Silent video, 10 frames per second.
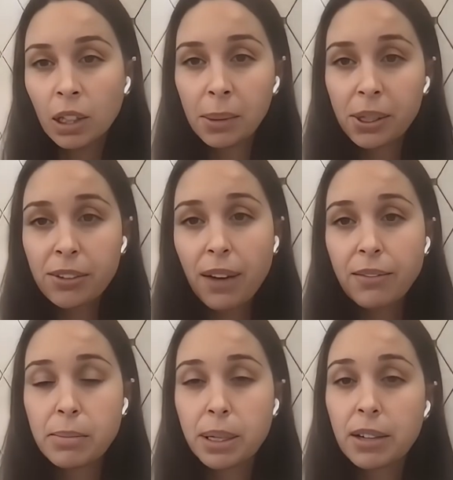But if you have
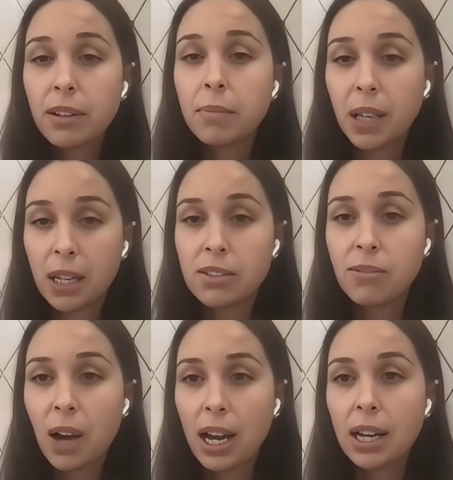the mini crib, that is
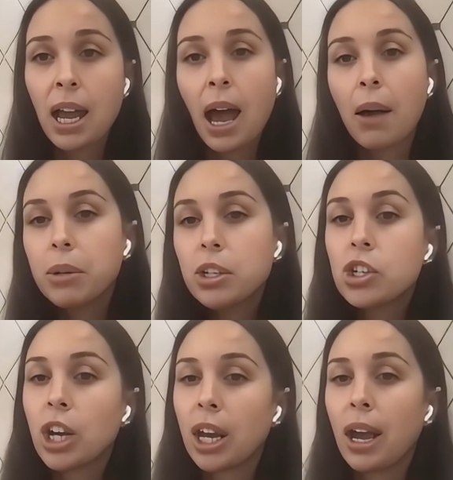fine. I would
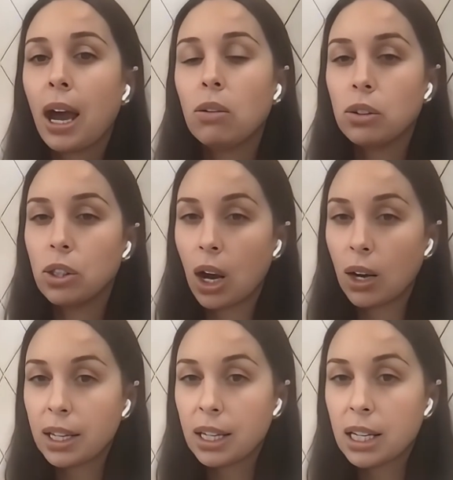check how
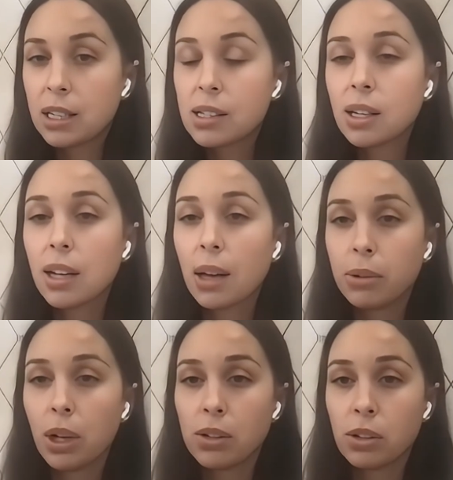long it is, and I
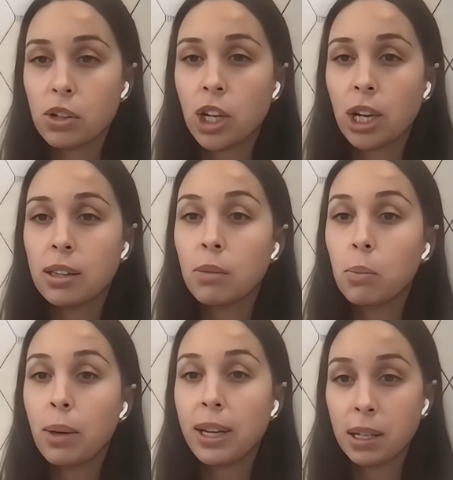would also check the
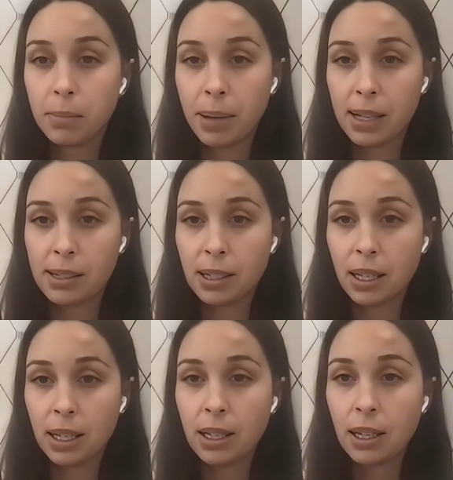weight capacity
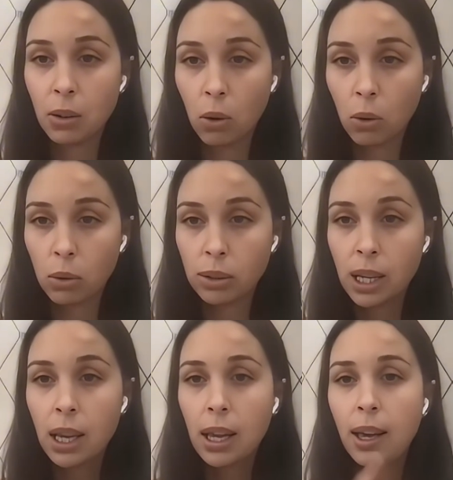it can hold.
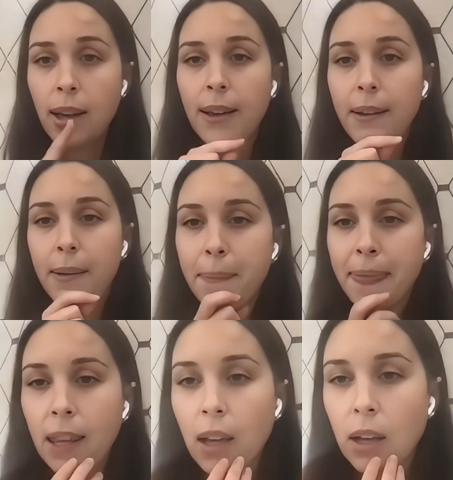
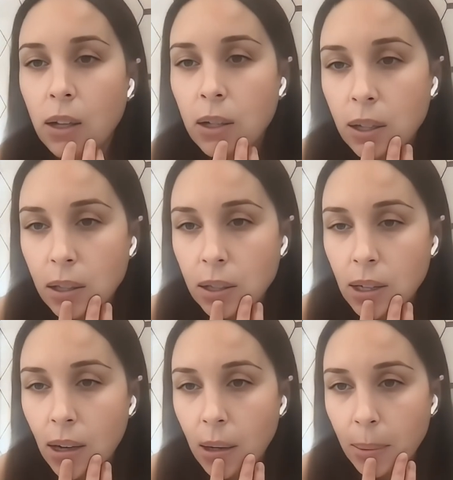Um, could
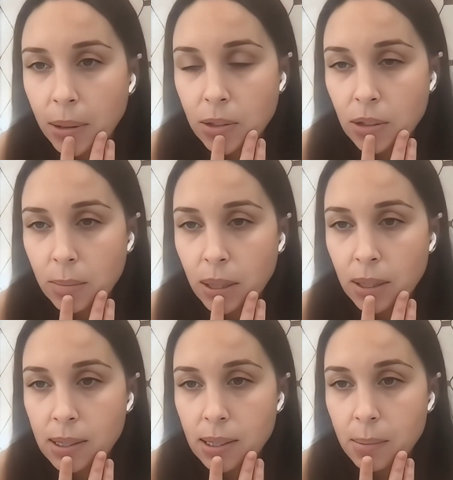talk about the
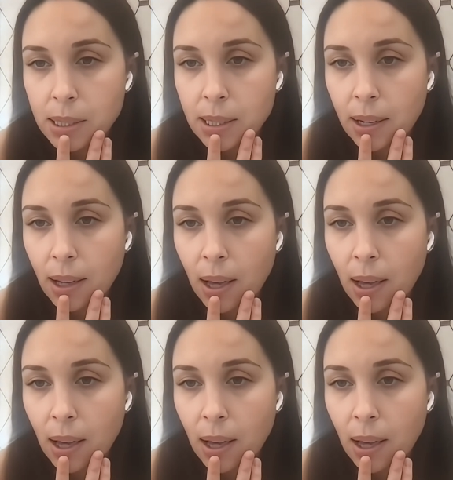Dreamland sleep sack.